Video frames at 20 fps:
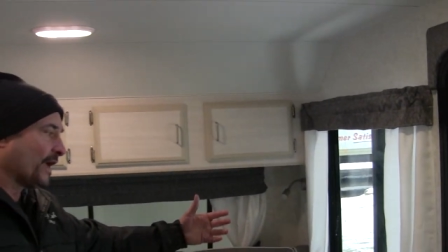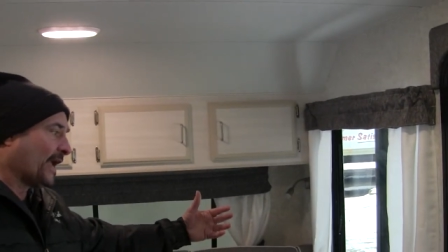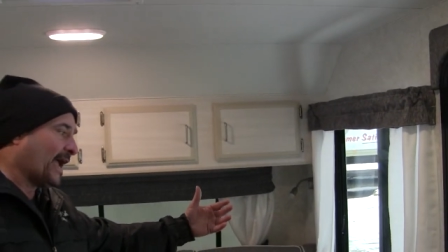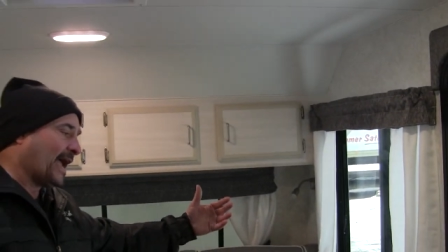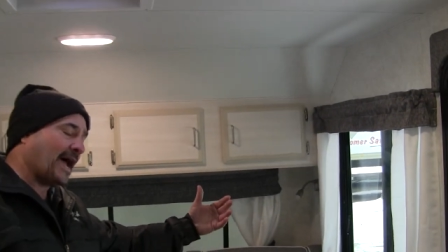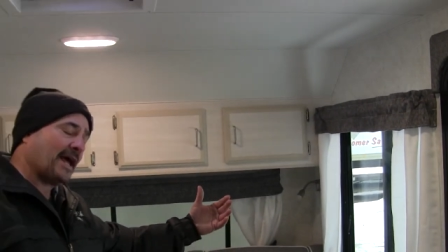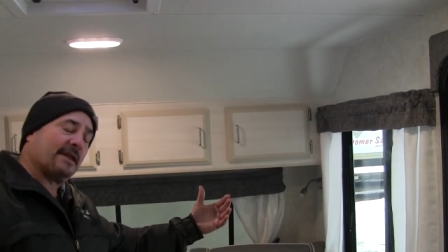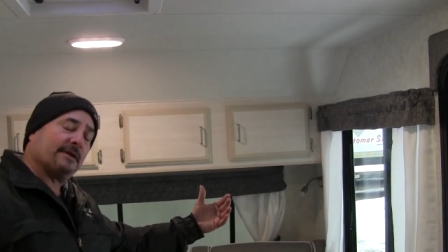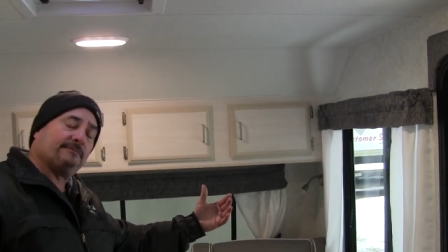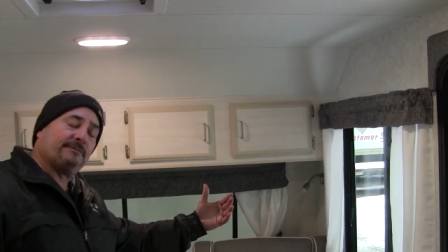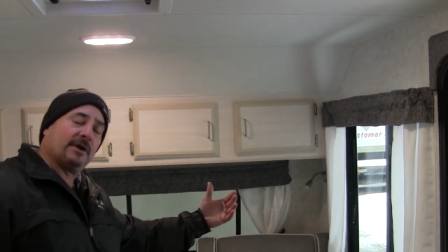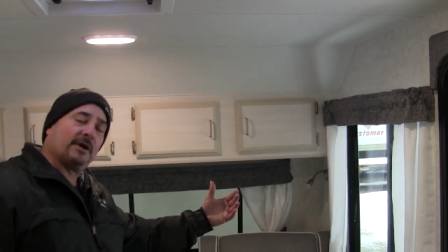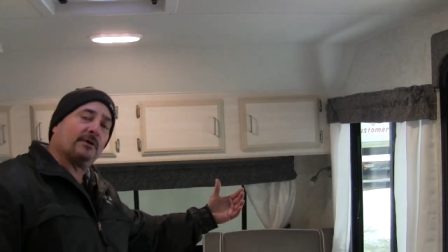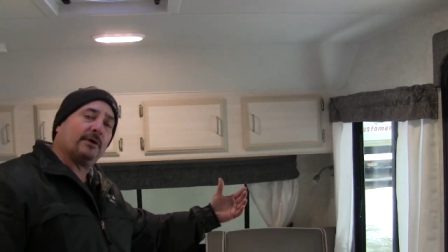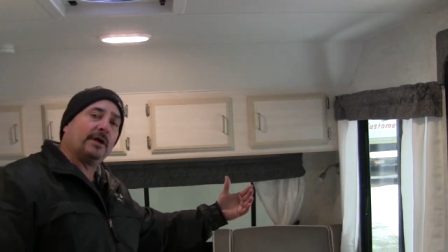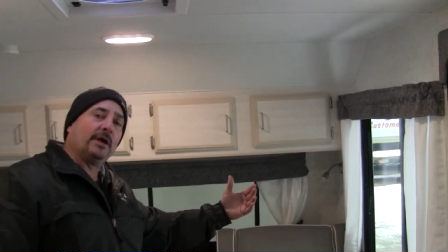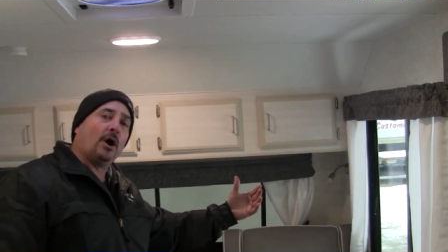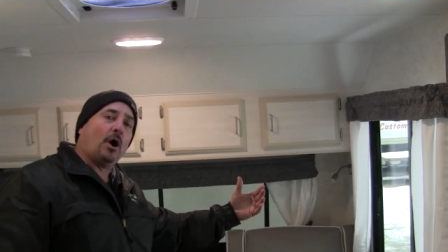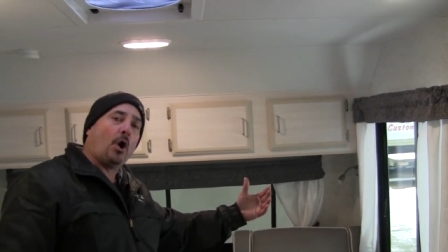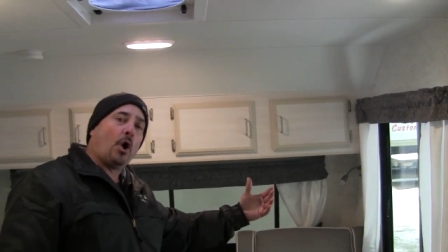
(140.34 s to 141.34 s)
they had a
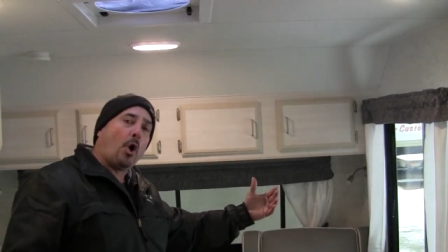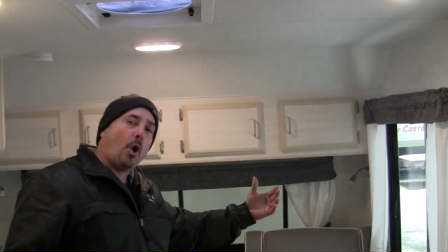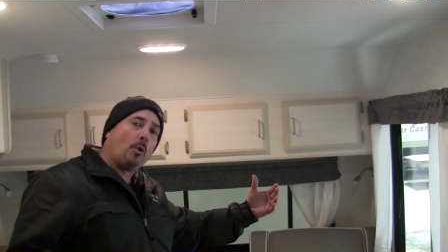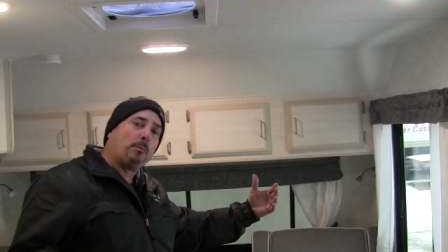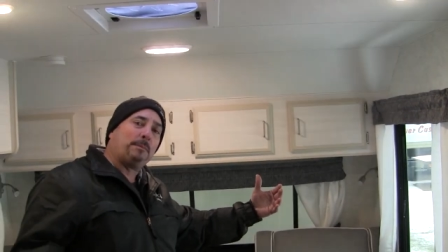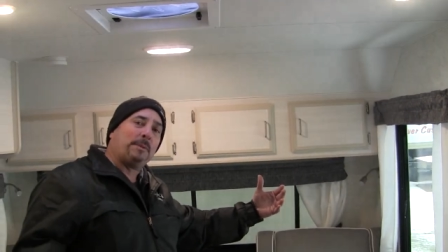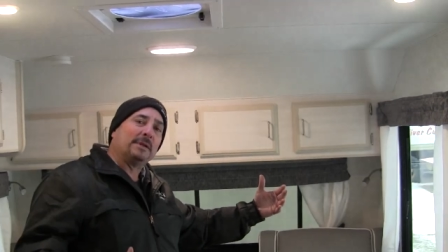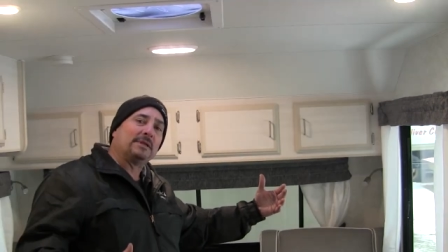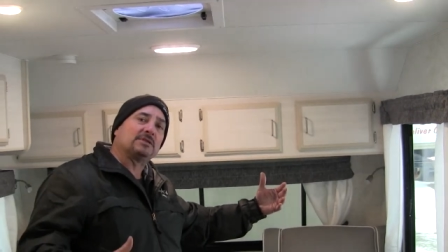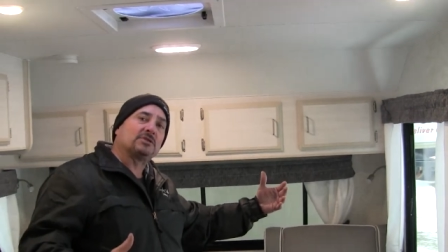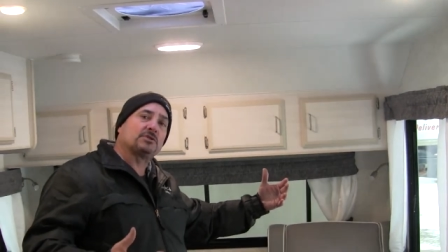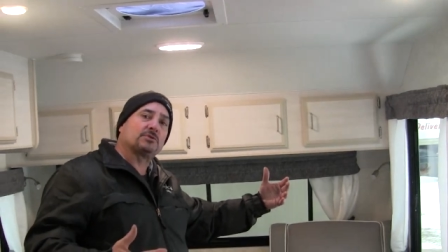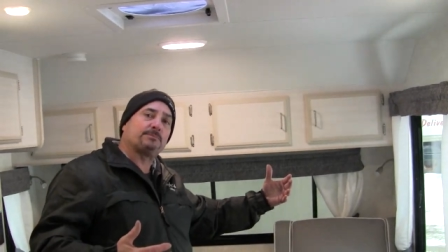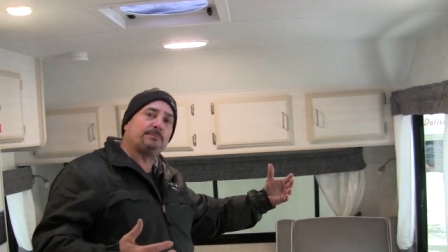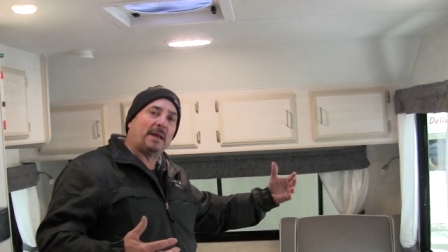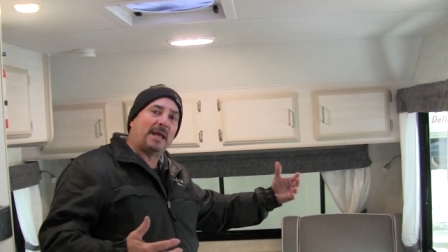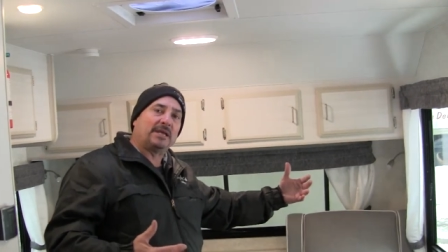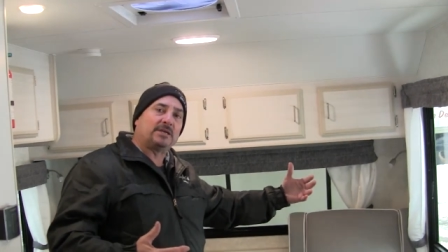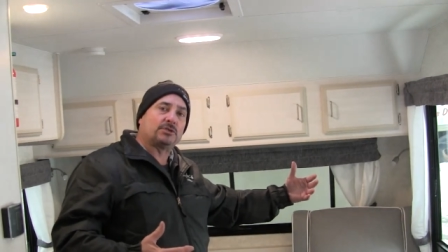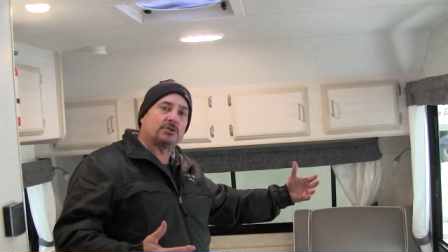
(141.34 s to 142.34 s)
very open,
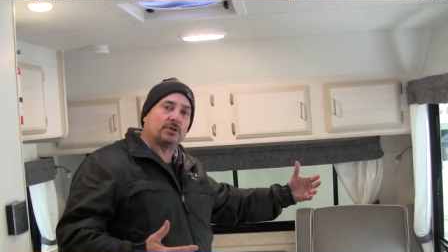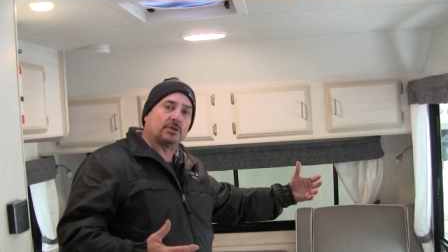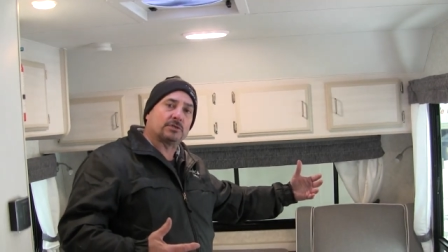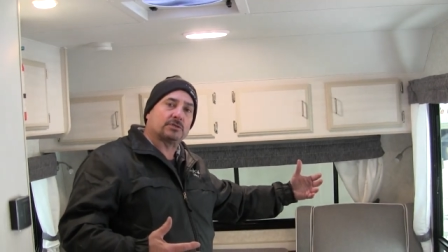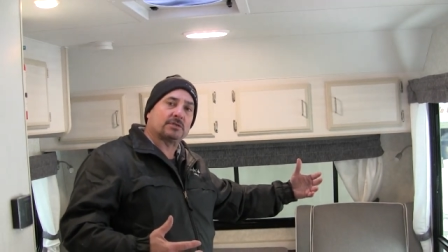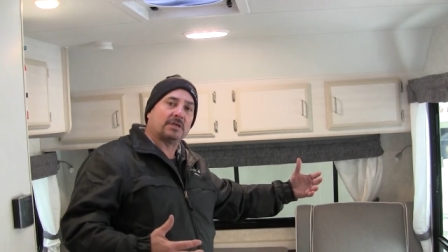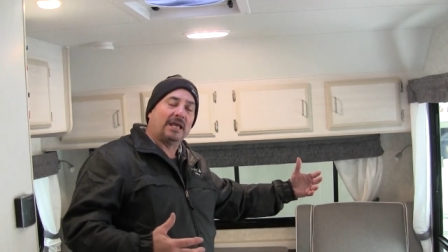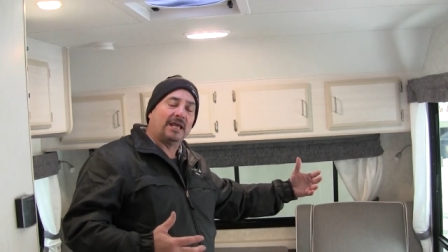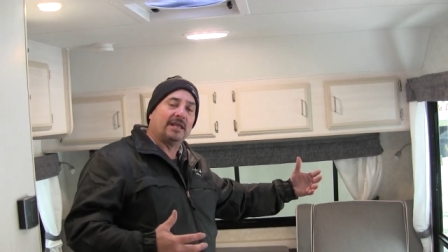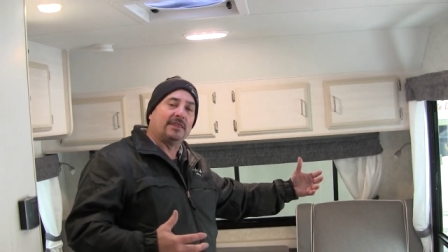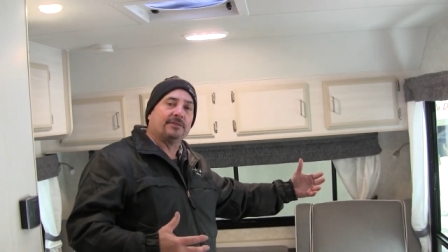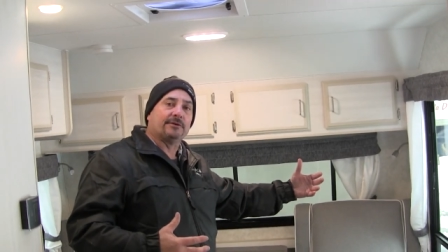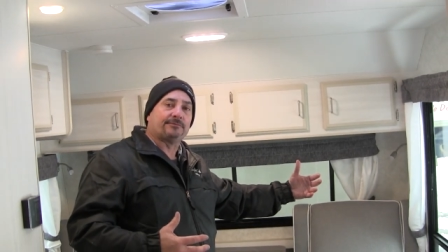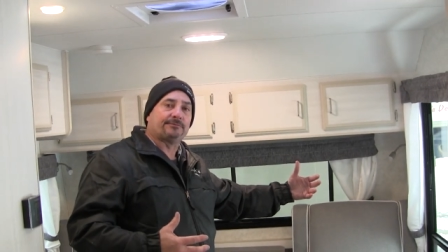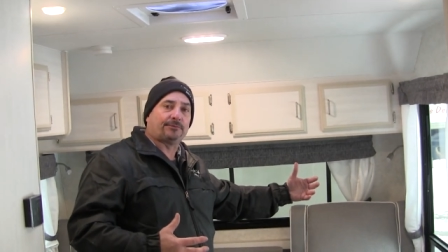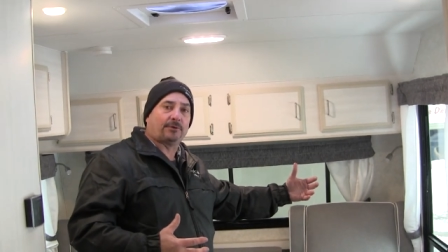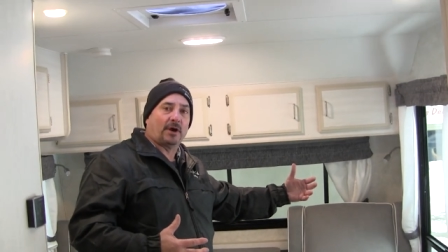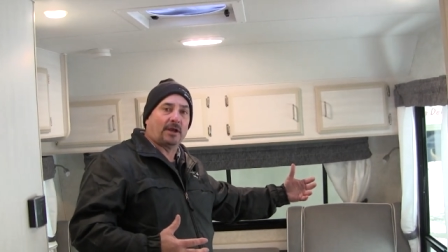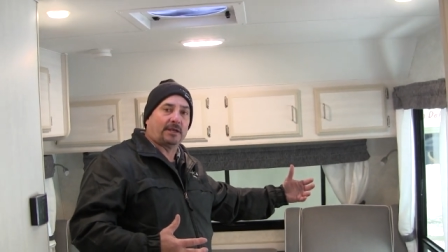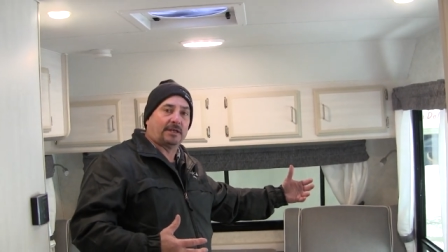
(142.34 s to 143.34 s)
spacious in the
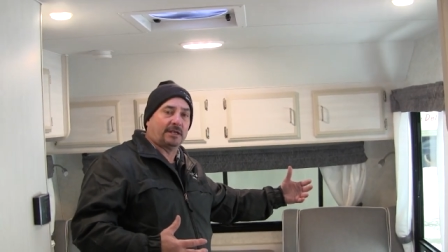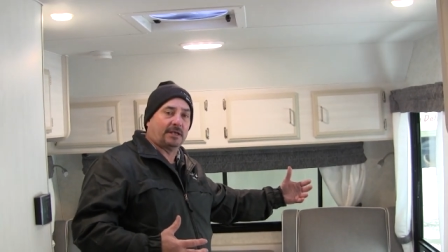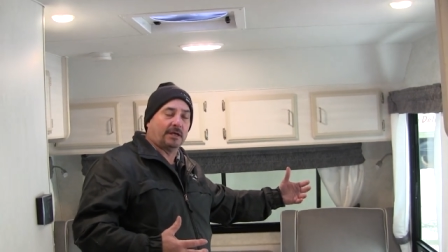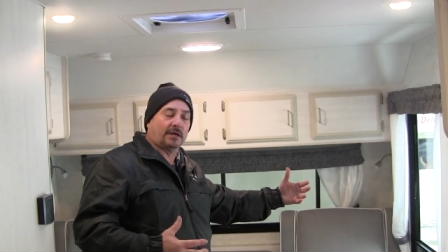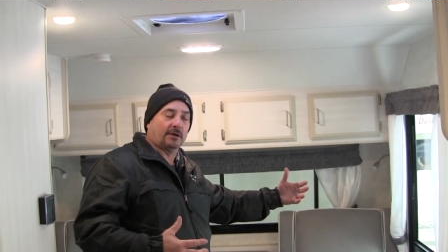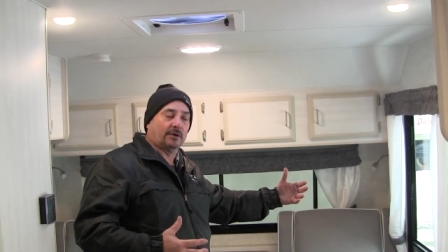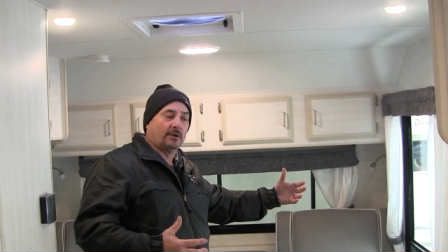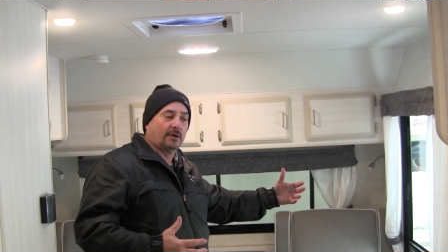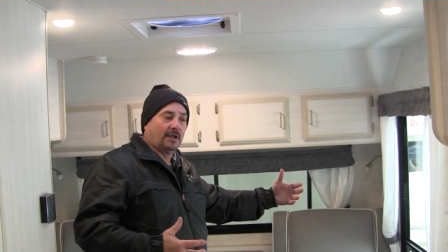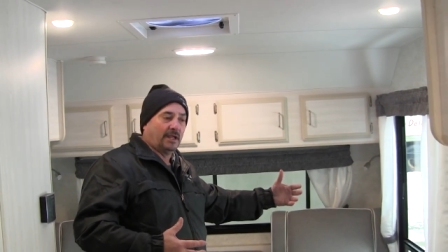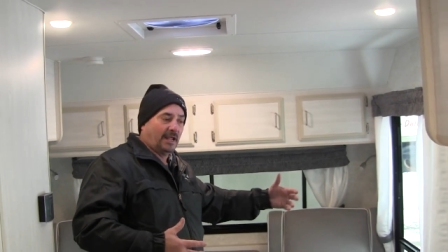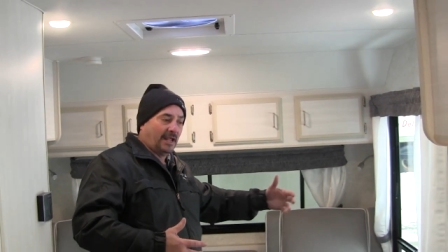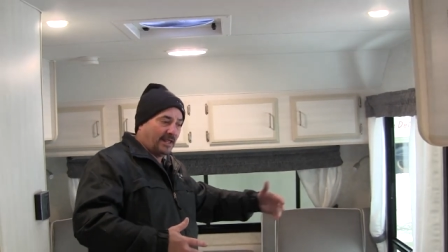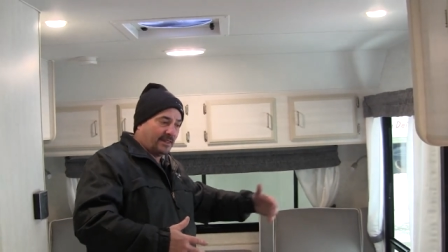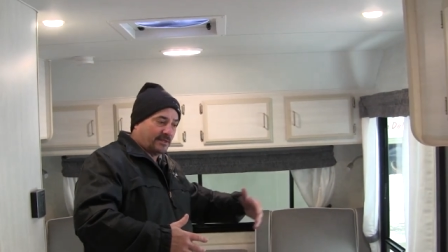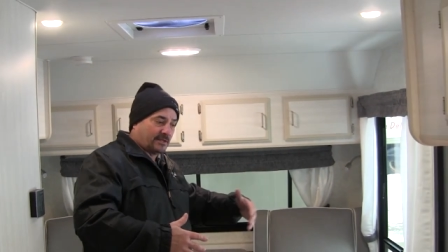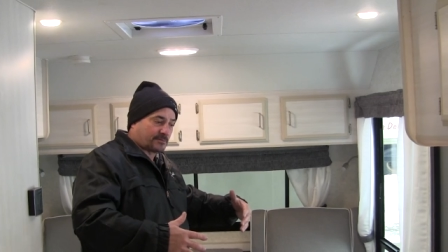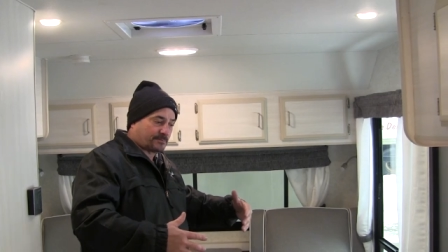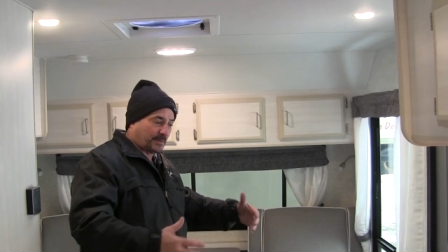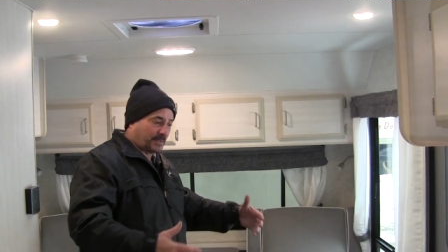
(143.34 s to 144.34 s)
front here
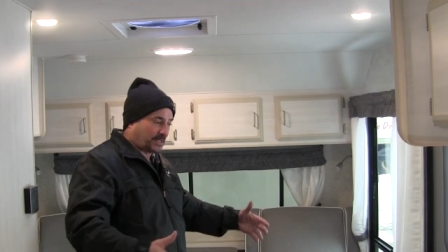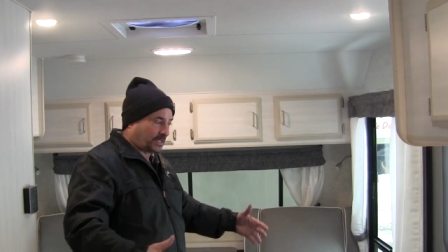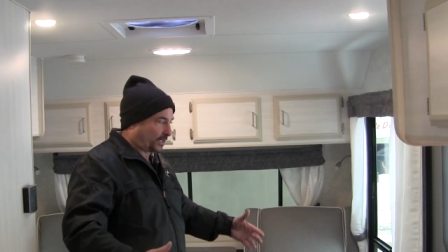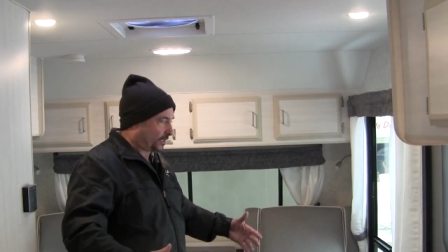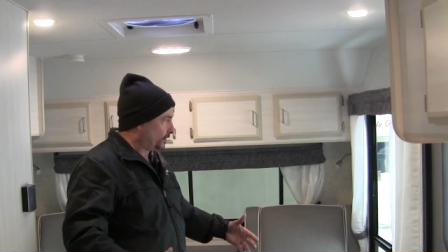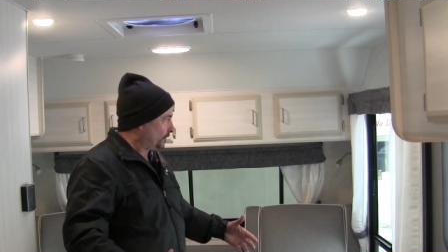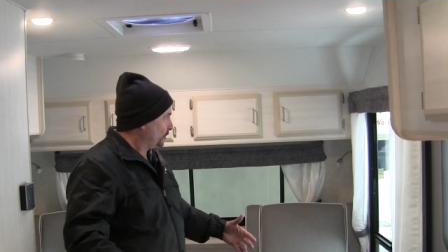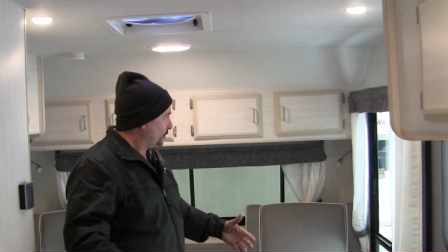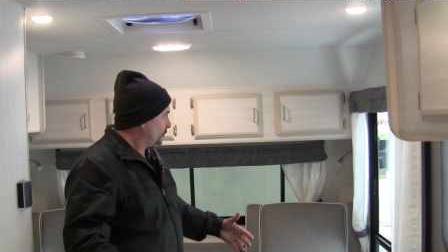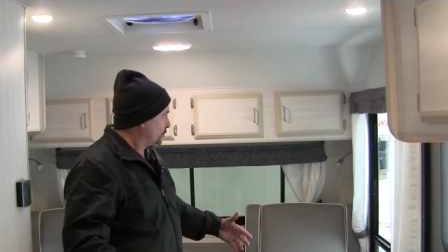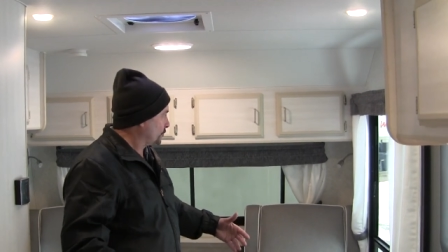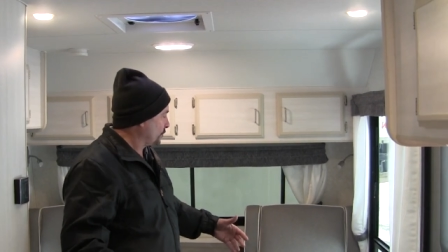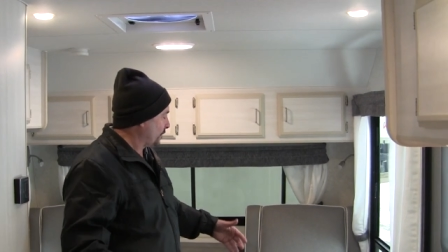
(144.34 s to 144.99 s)
in this particular